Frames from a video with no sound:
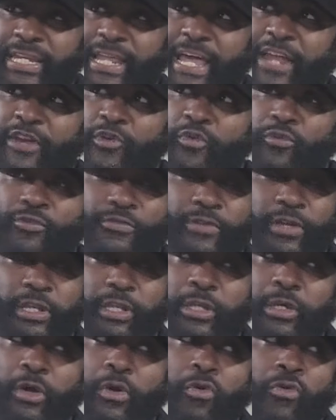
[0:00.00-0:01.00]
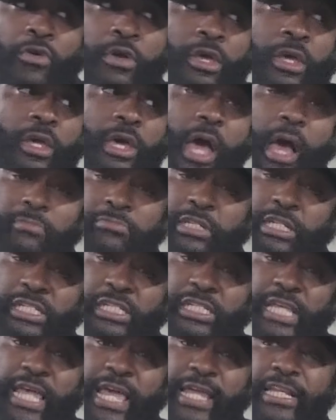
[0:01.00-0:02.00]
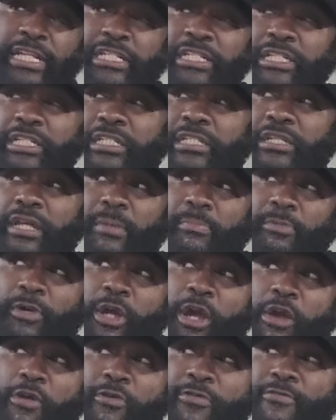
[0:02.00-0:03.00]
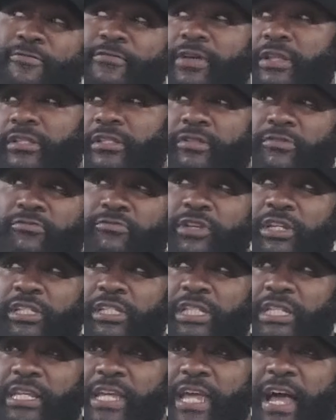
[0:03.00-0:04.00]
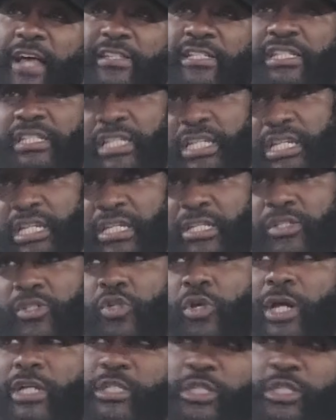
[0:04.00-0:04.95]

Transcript: that new video. I'm just saying, it's just some current events of recently I've seen, so I